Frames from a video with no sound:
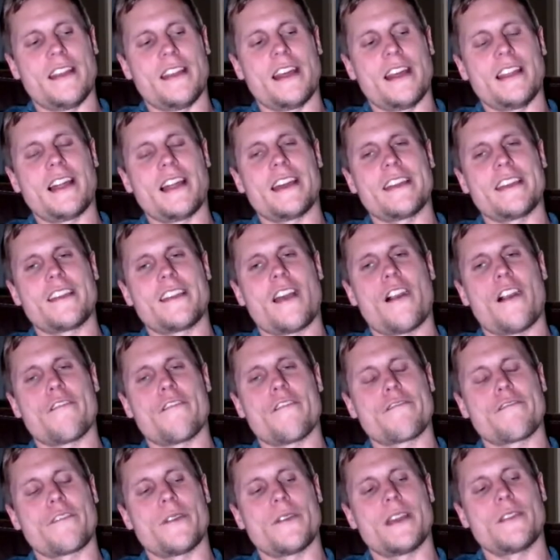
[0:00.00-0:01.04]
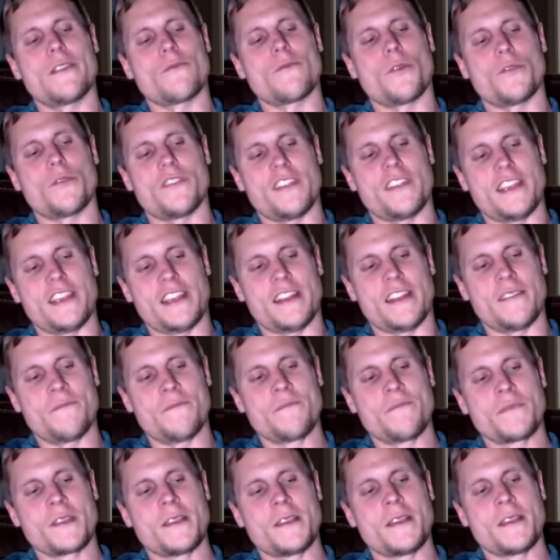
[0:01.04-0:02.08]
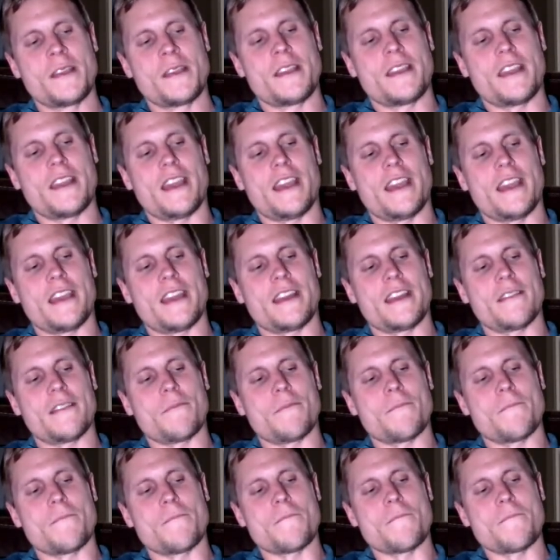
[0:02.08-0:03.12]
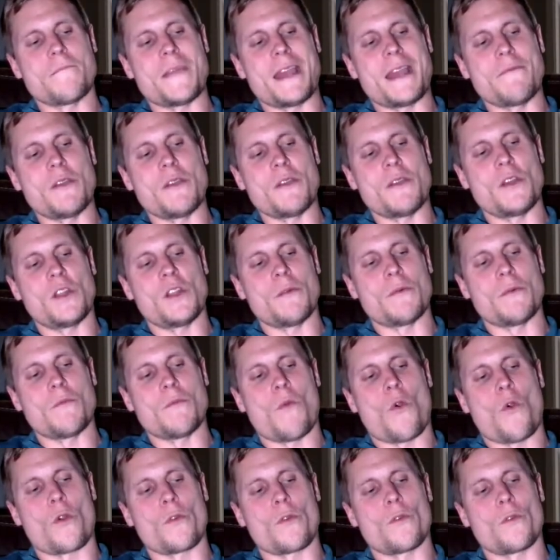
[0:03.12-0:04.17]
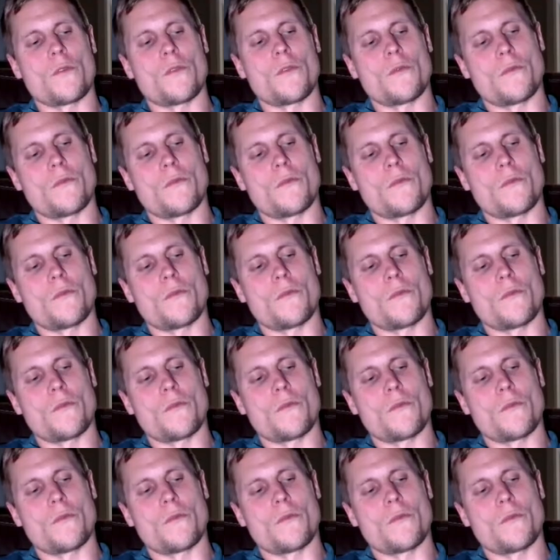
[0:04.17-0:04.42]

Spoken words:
They like comfort in routine, and maybe a little more